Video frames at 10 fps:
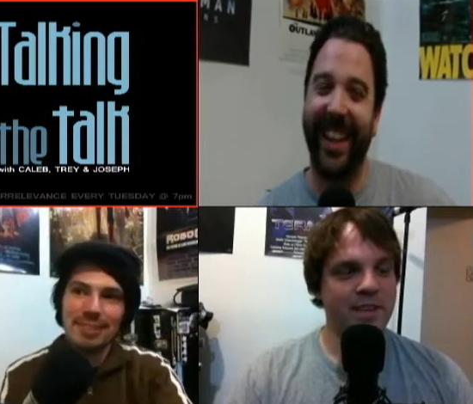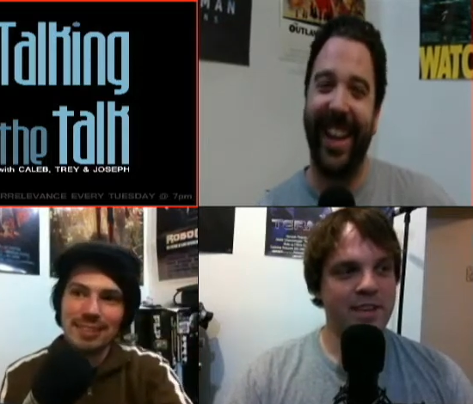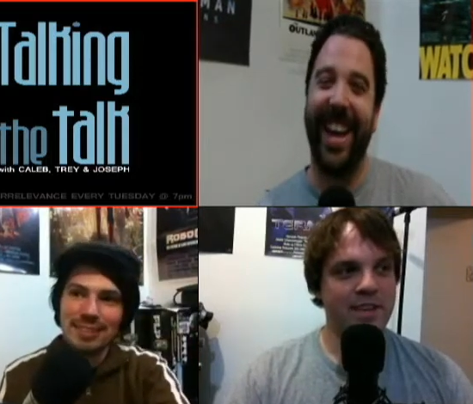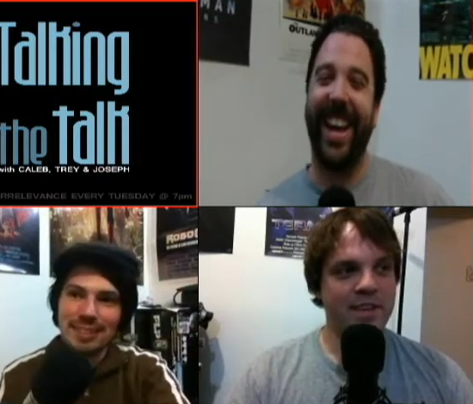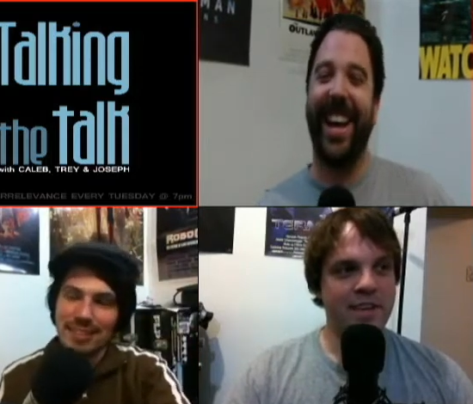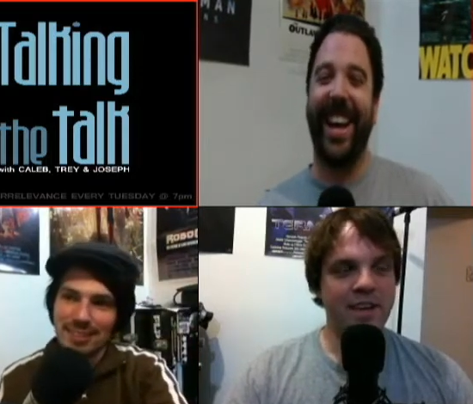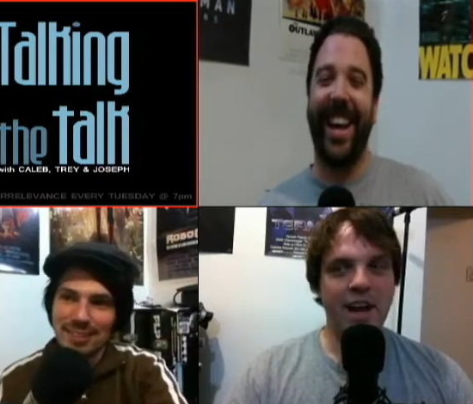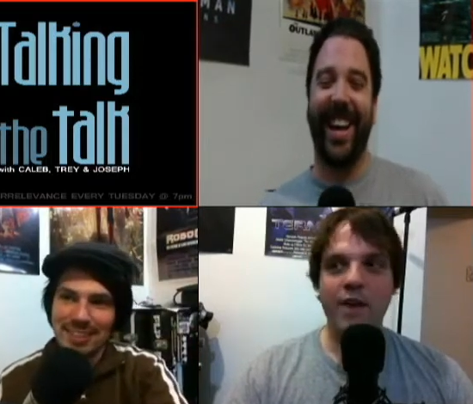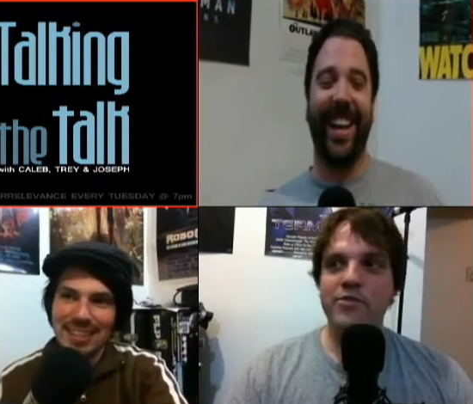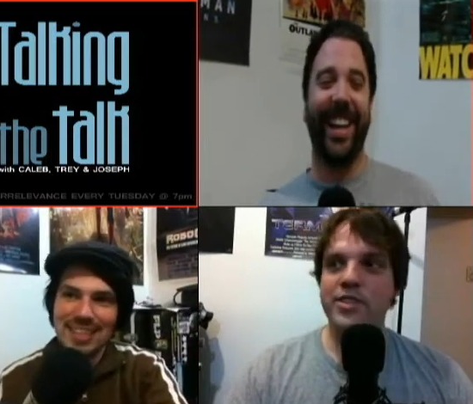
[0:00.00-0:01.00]

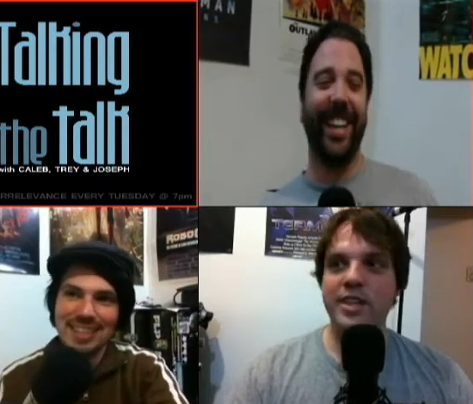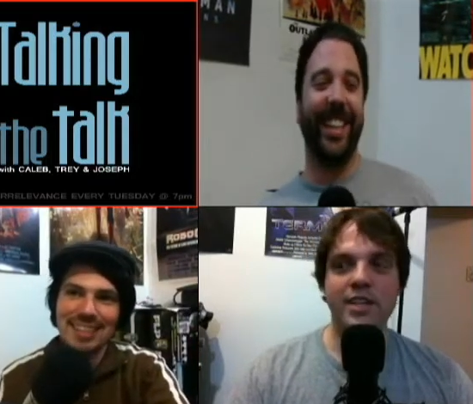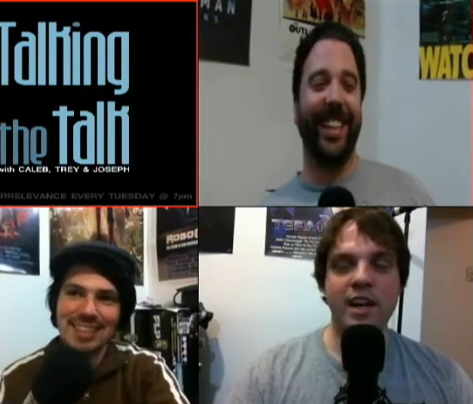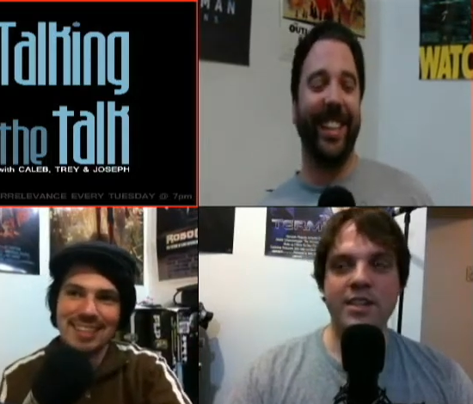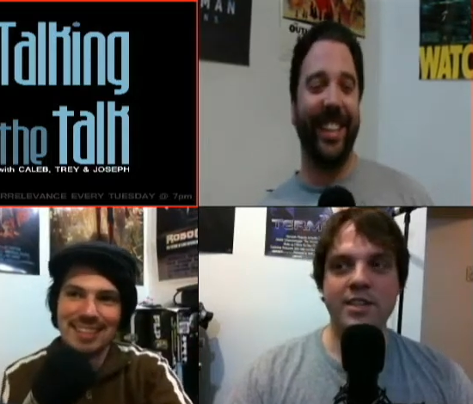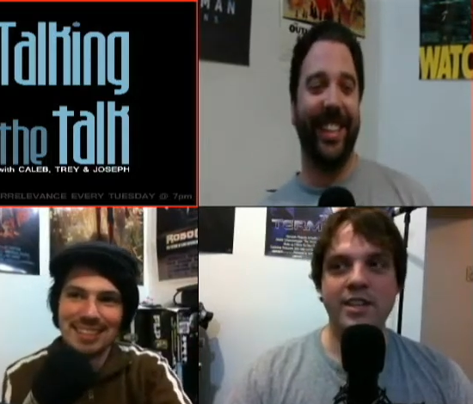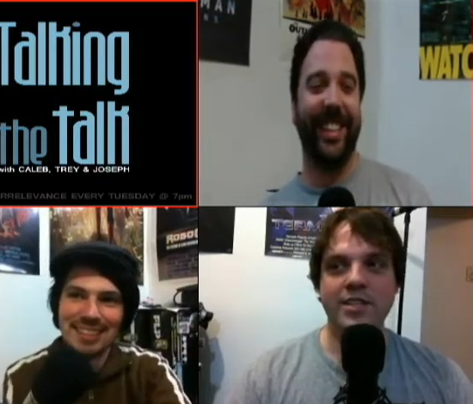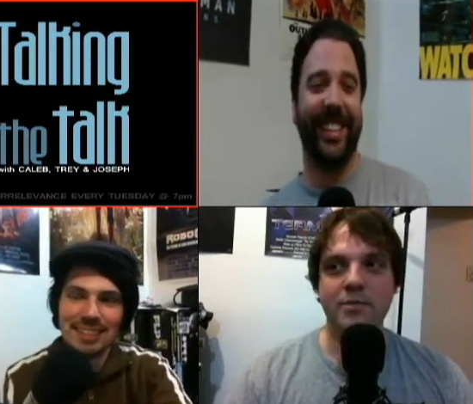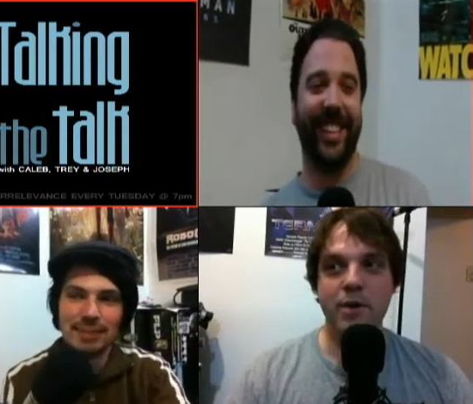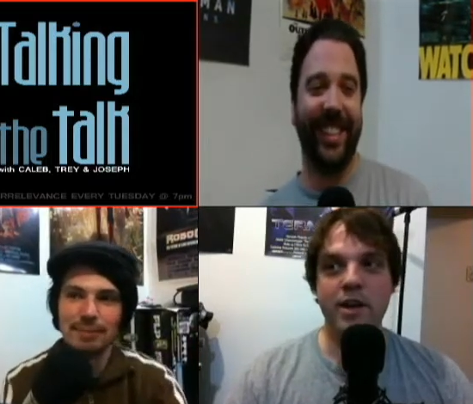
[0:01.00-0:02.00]
Speaker 1: I've seen a lot of
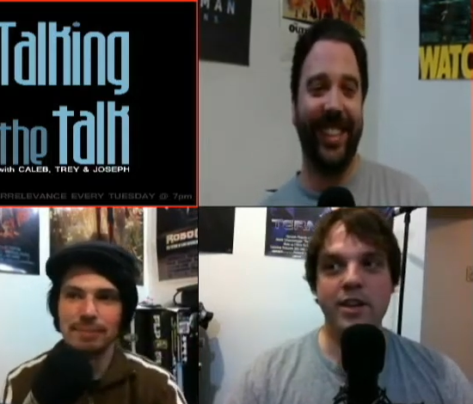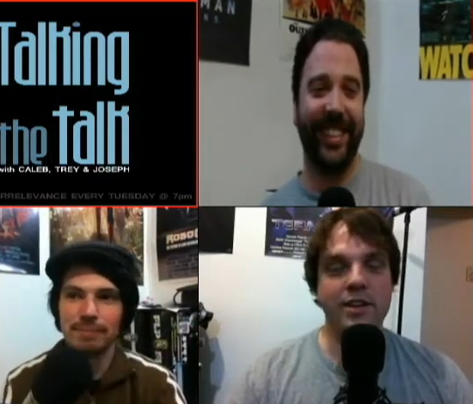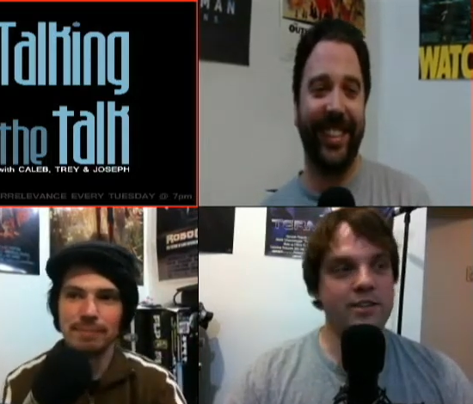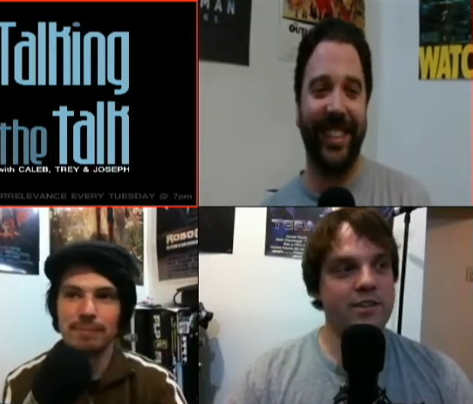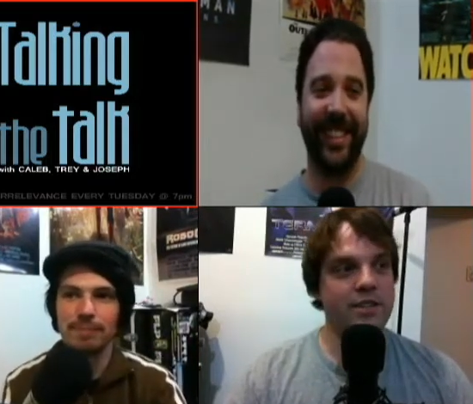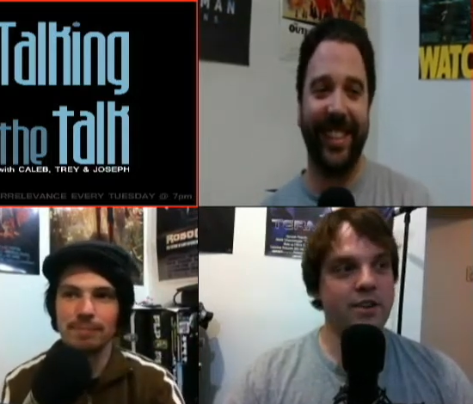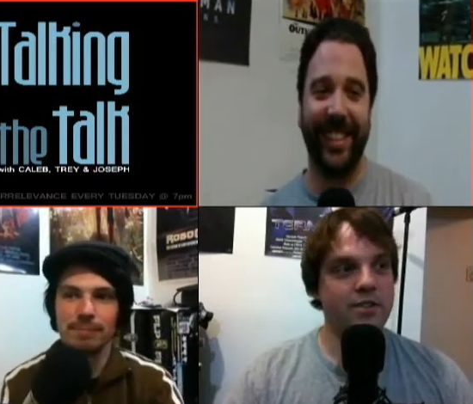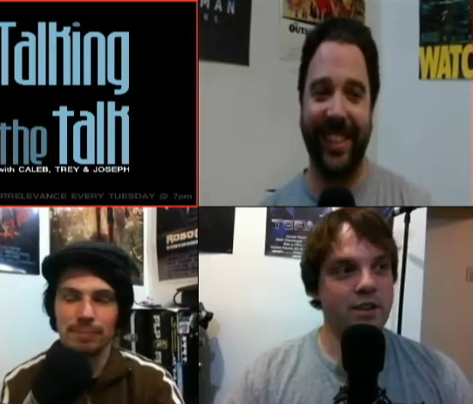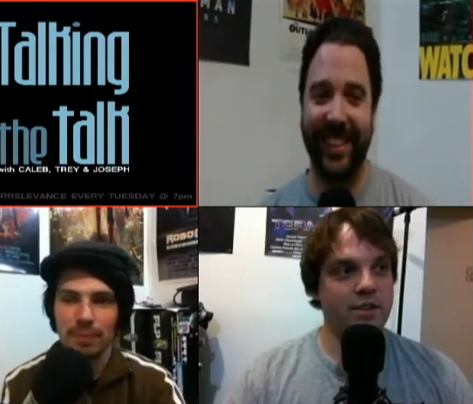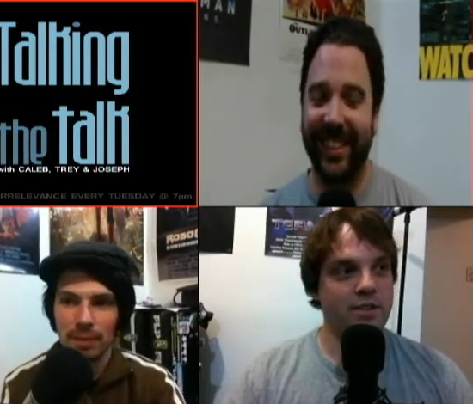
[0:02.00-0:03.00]
things in my years. You know,
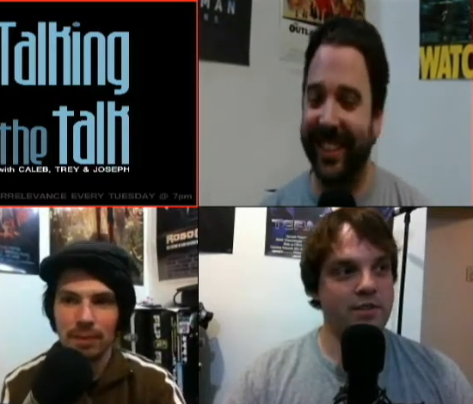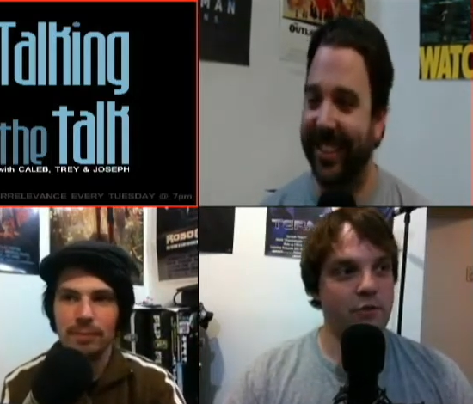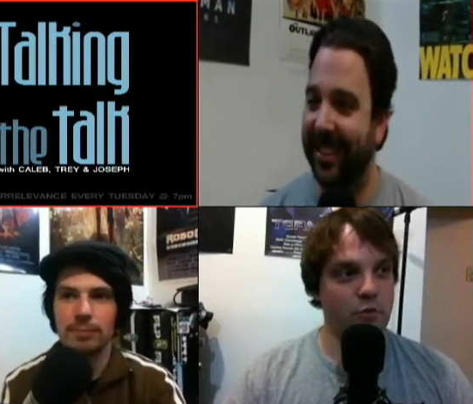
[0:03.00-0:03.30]
I saw the Civil